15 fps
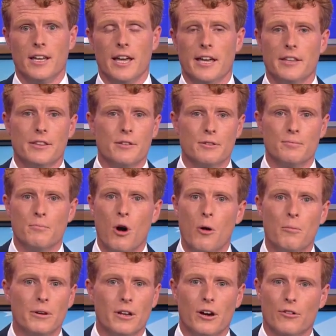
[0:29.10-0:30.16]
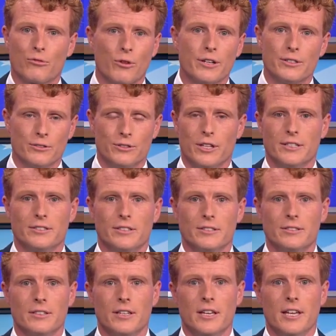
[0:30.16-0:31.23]
and this moment of racial
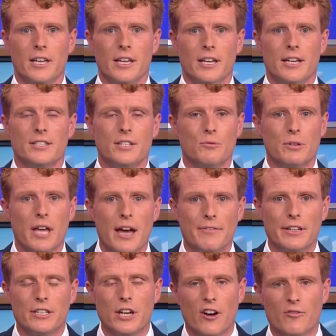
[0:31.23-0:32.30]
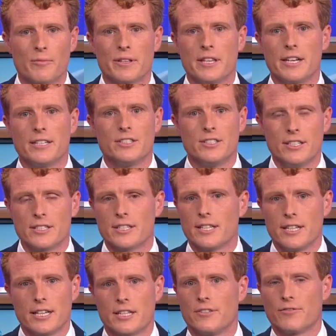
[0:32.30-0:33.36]
justice. It's that we have a government that is
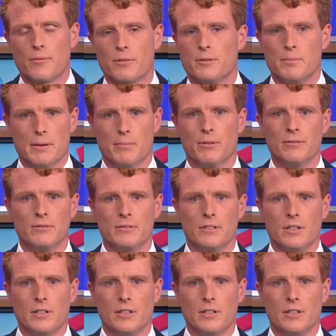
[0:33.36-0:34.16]
disconnected from its people.